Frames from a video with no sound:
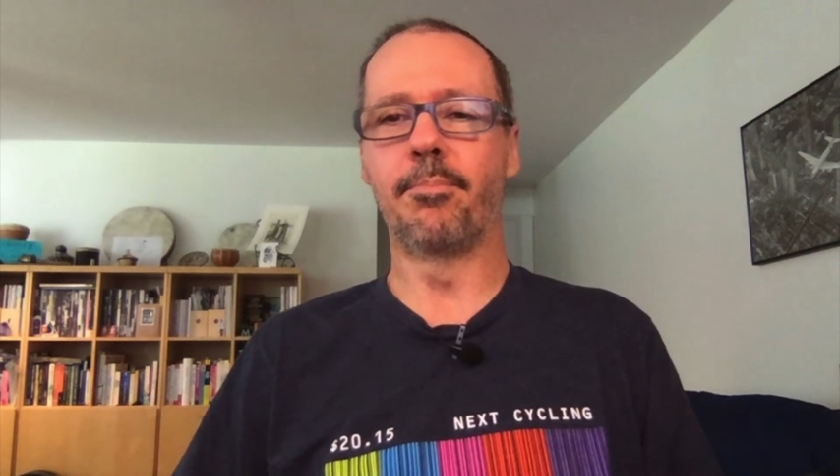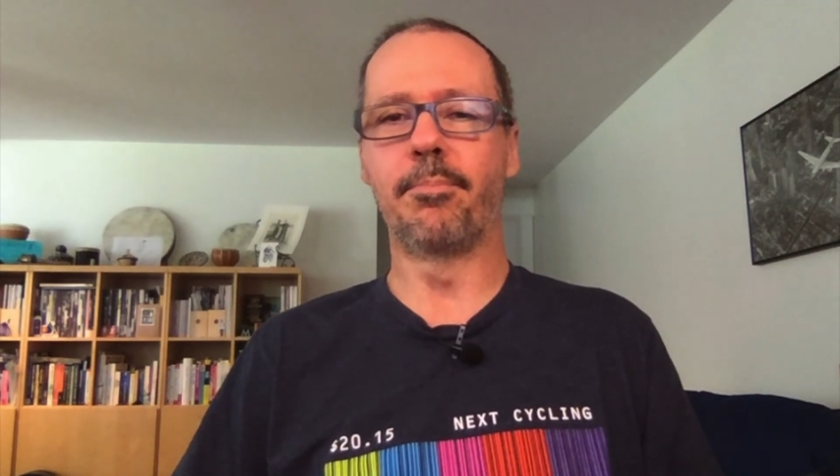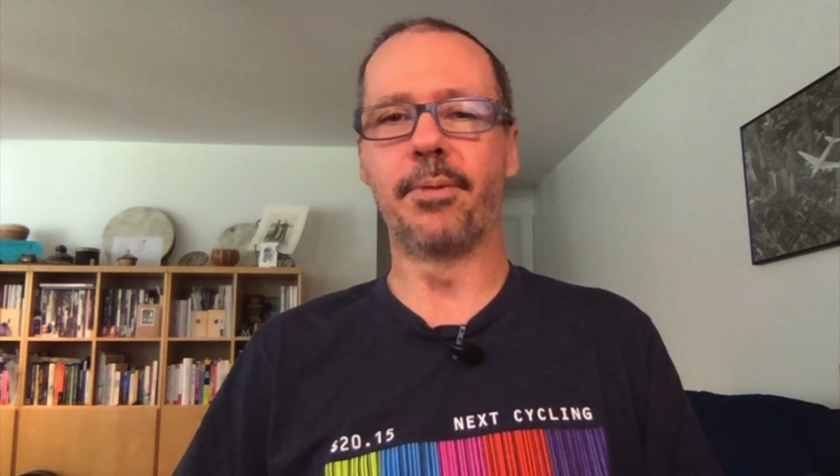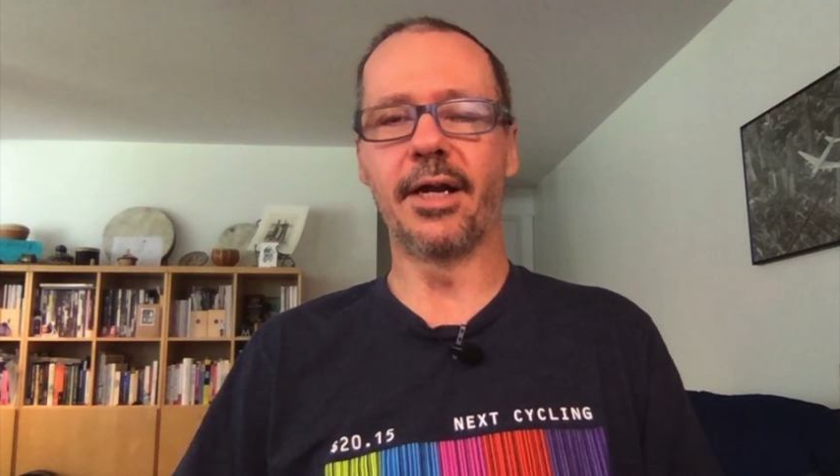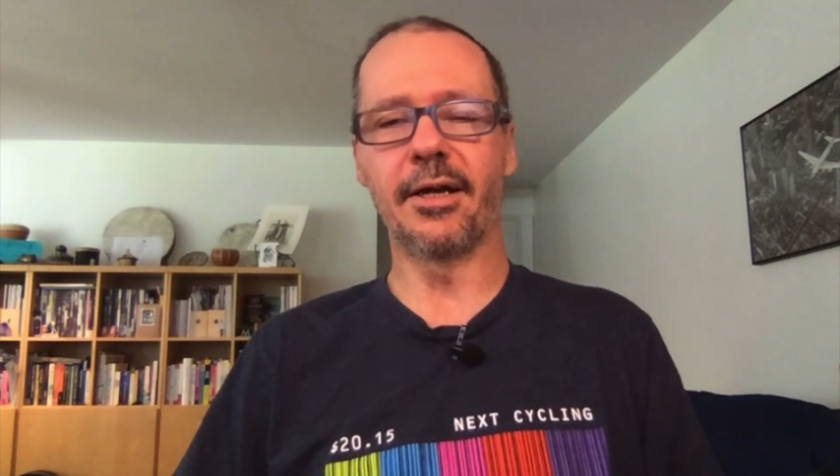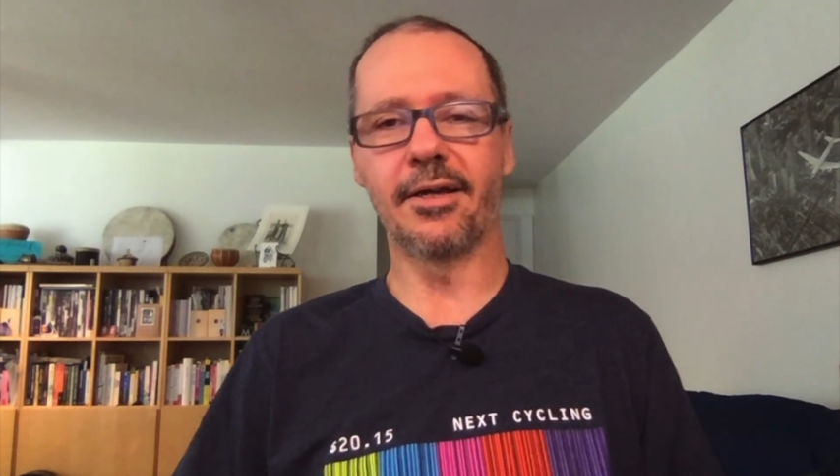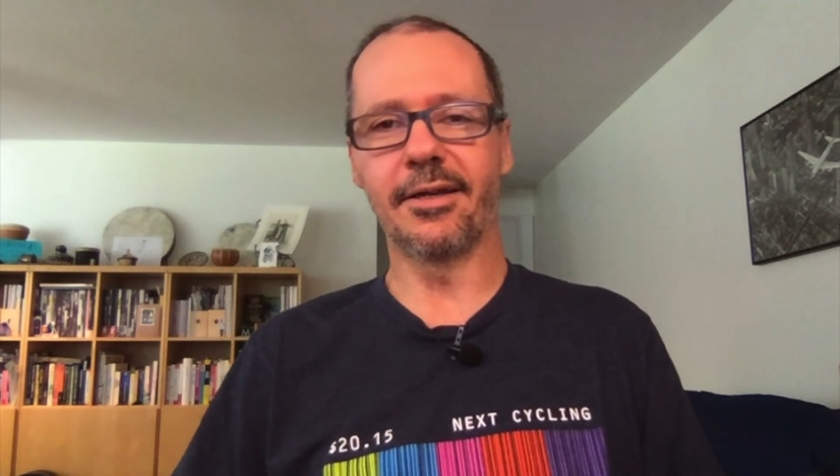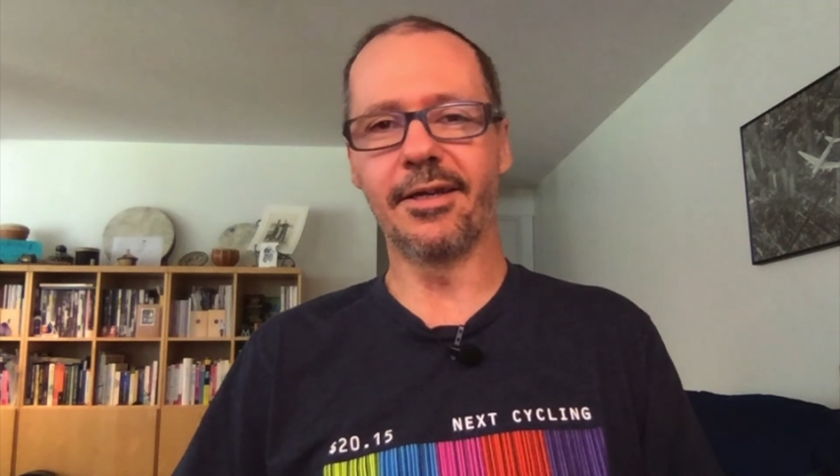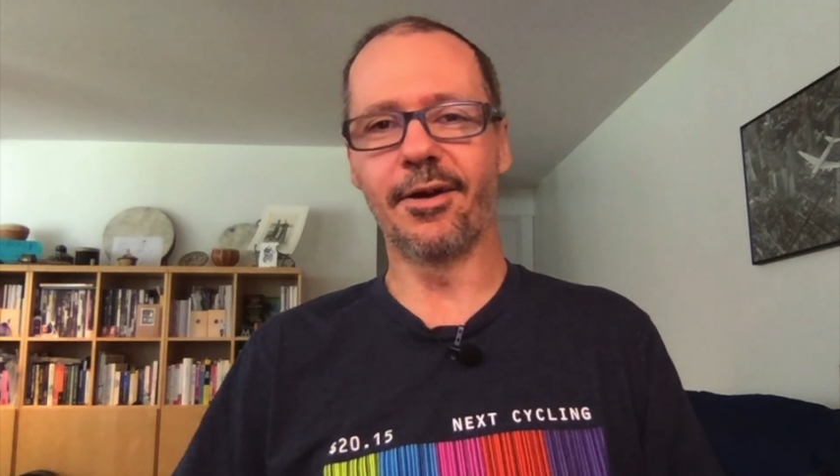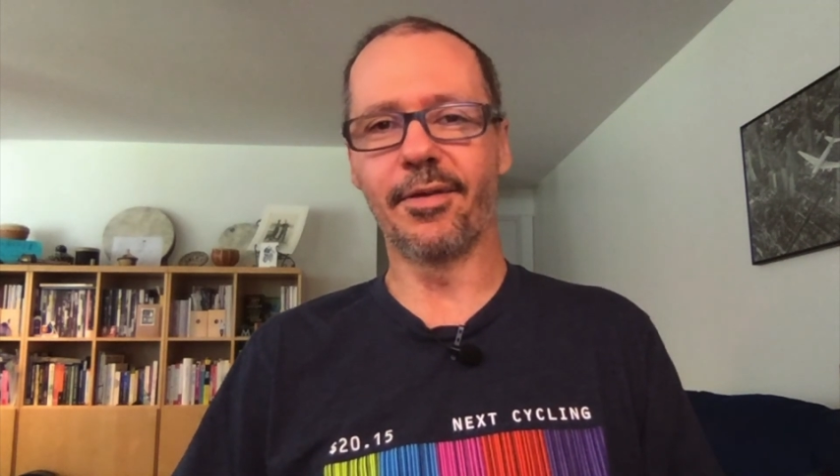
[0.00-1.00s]

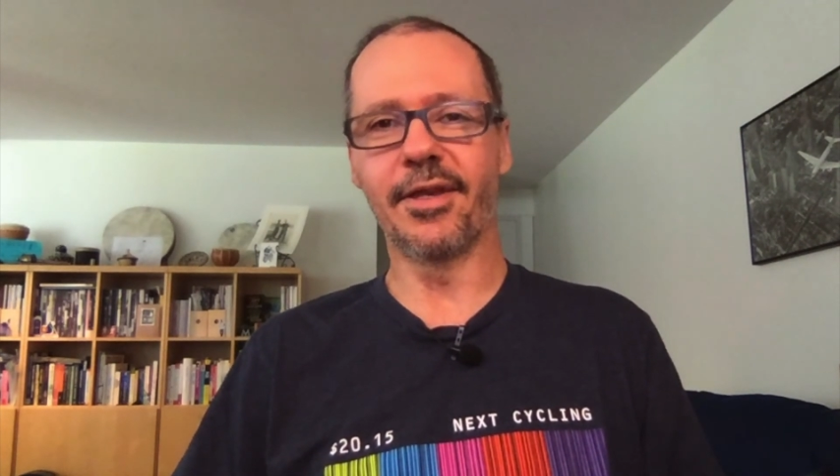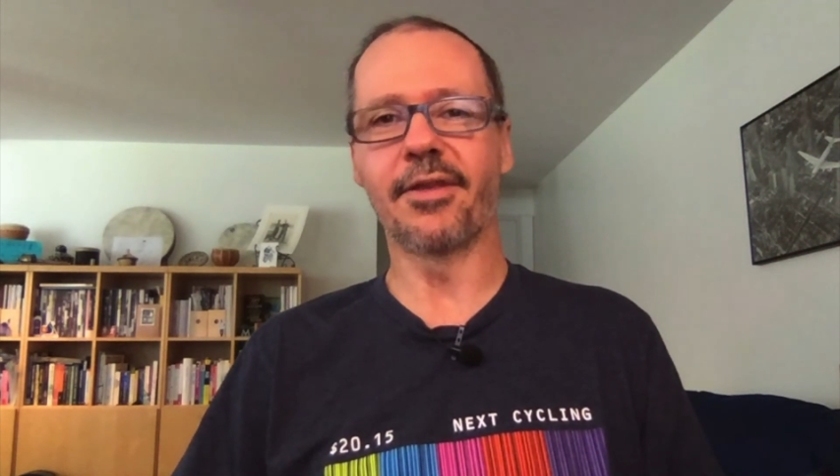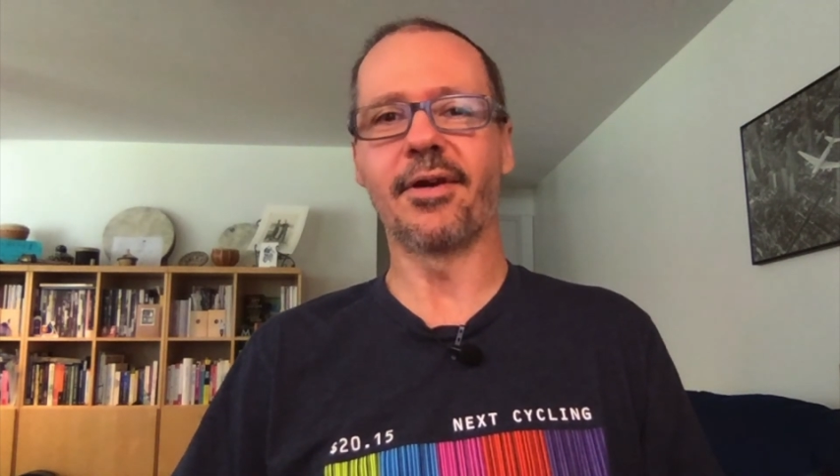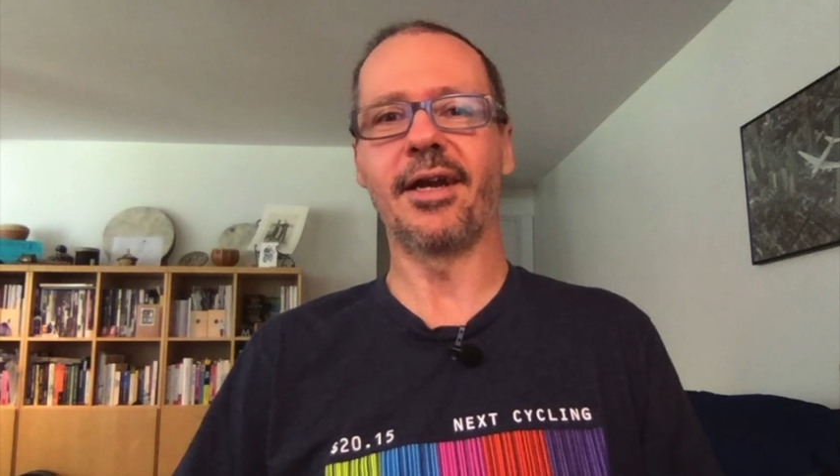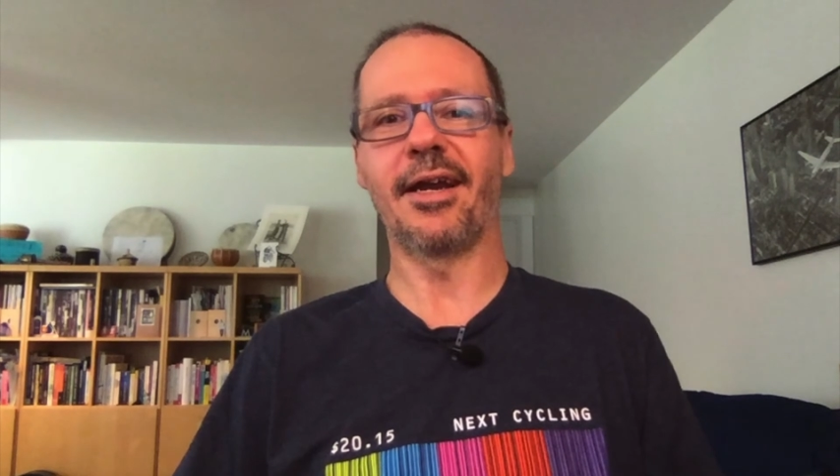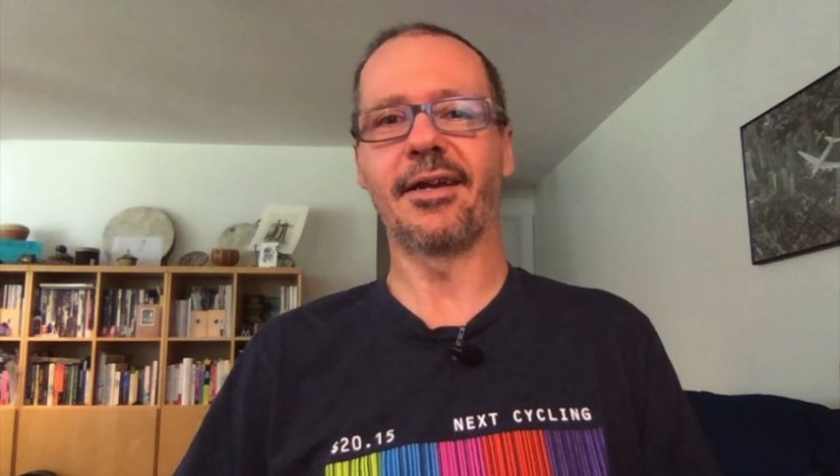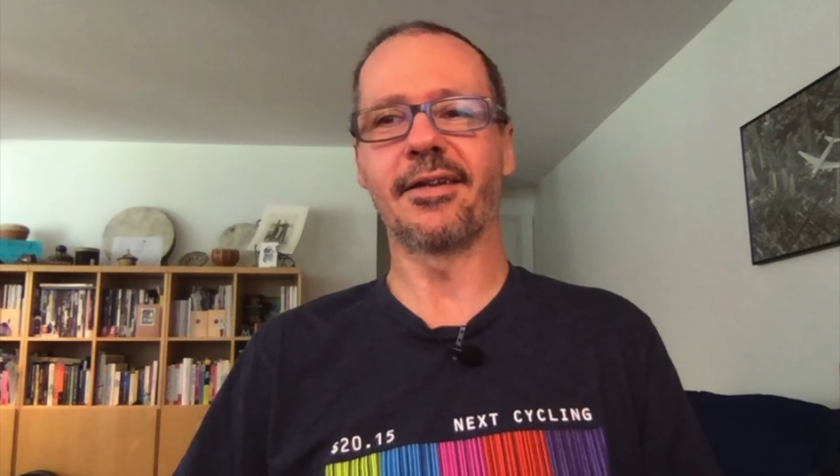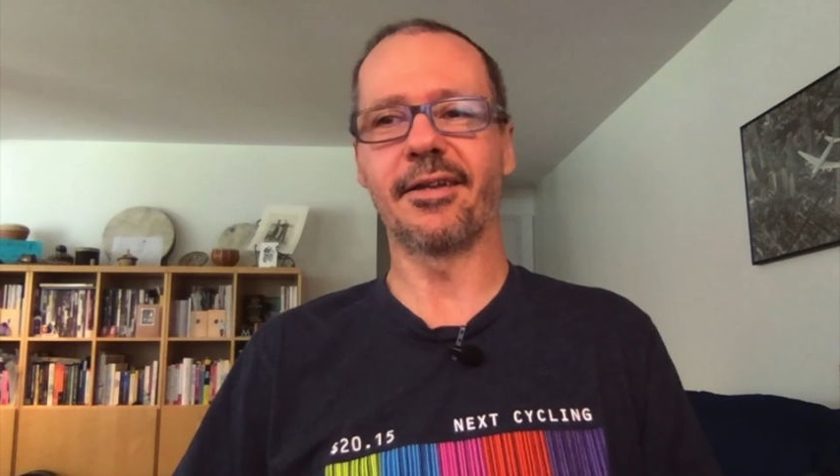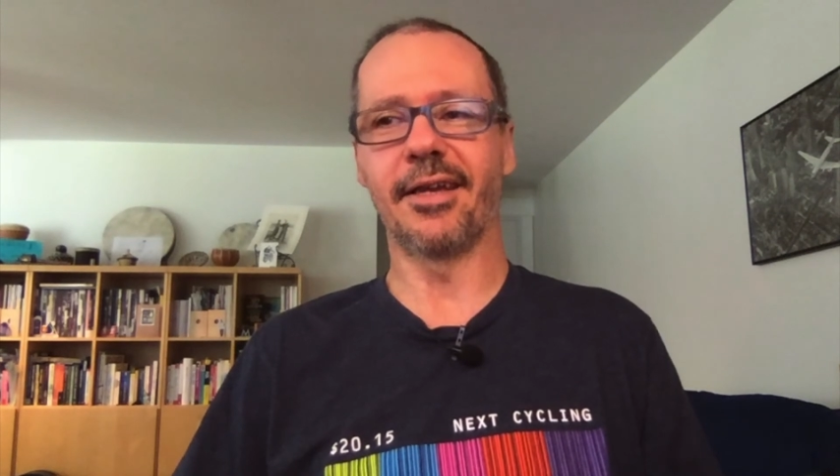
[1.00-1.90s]
on the other hand,